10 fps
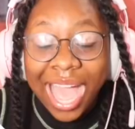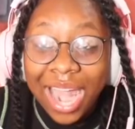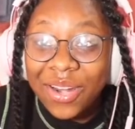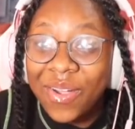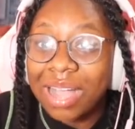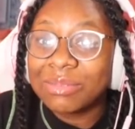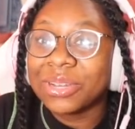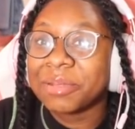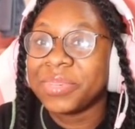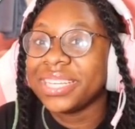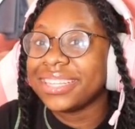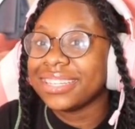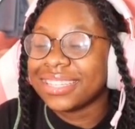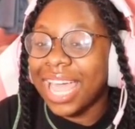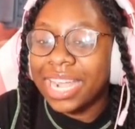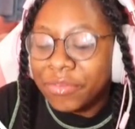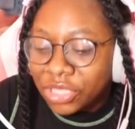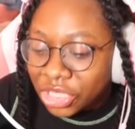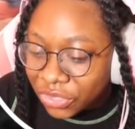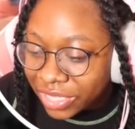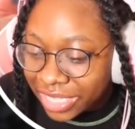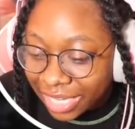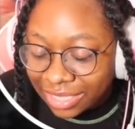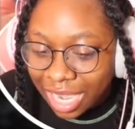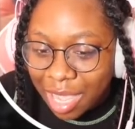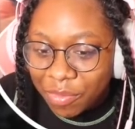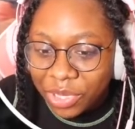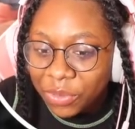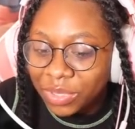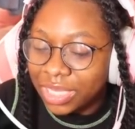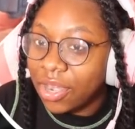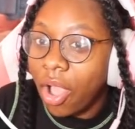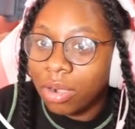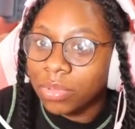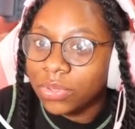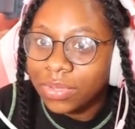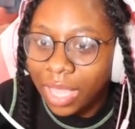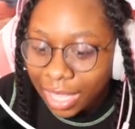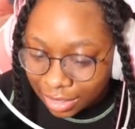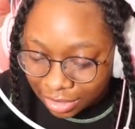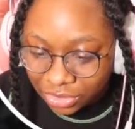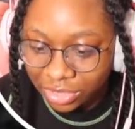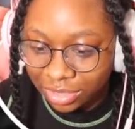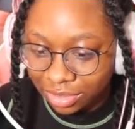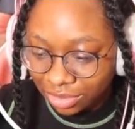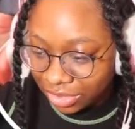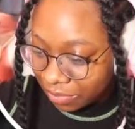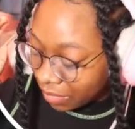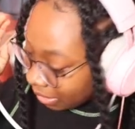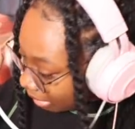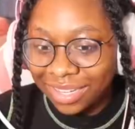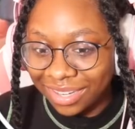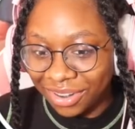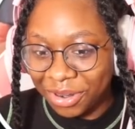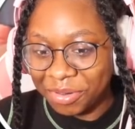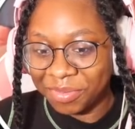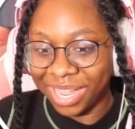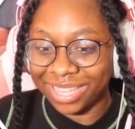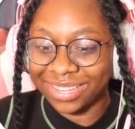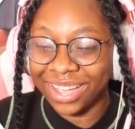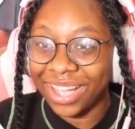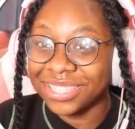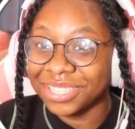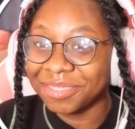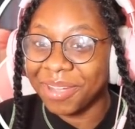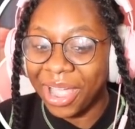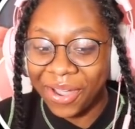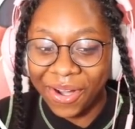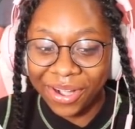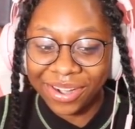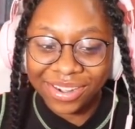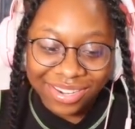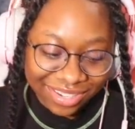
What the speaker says: I don't know how I'm gonna beat this. I didn't even scream that time. It was inaudible, like I literally couldn't scream. Oh my gosh, my heart.